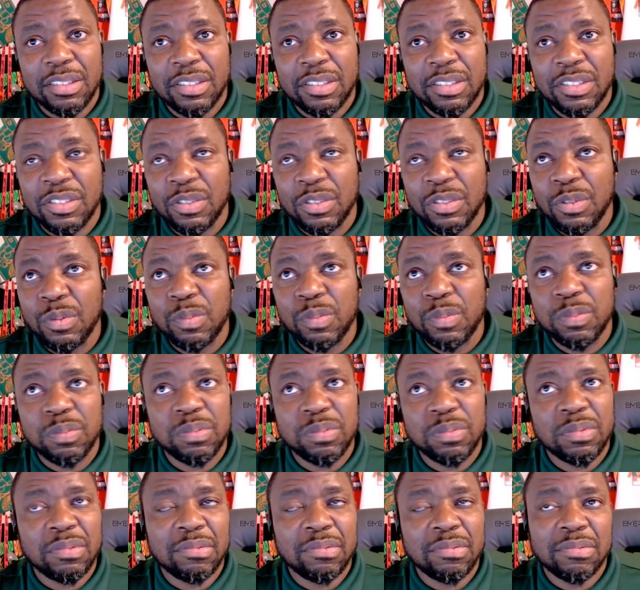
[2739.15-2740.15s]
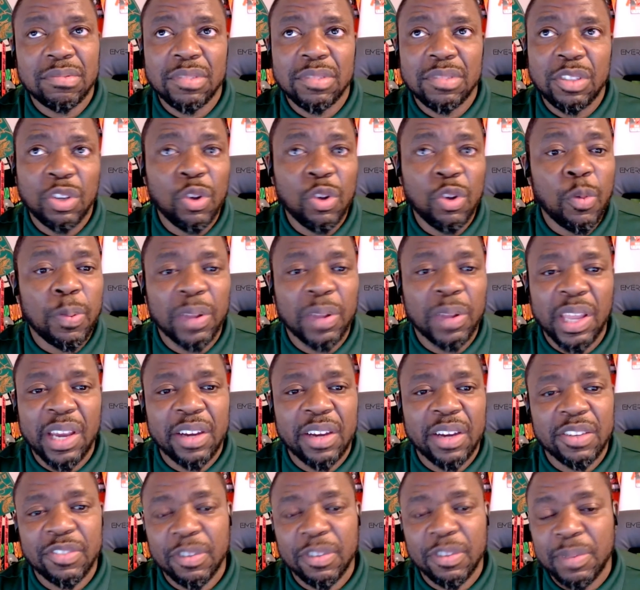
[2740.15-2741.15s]
two
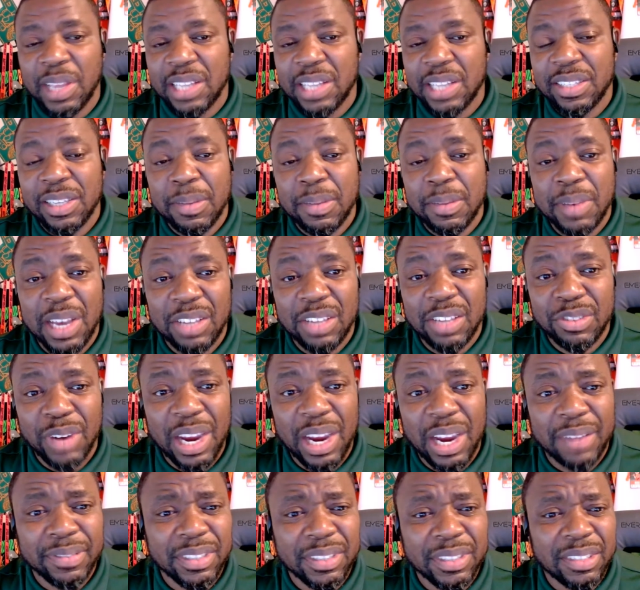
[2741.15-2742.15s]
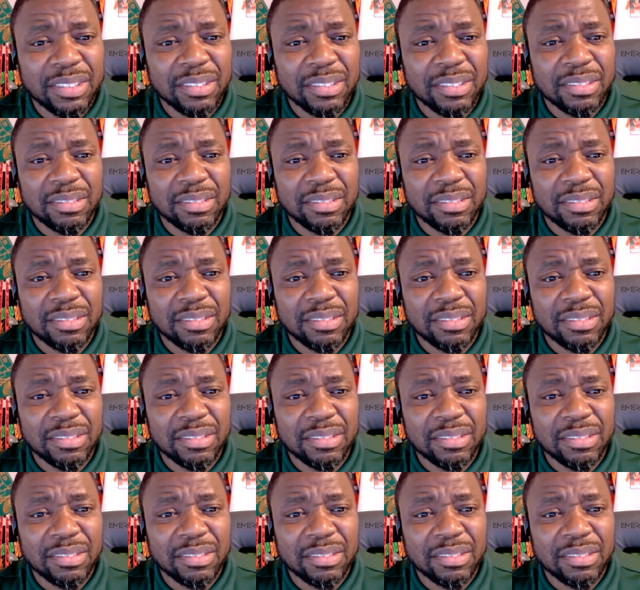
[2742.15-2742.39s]
players from that team got drafted.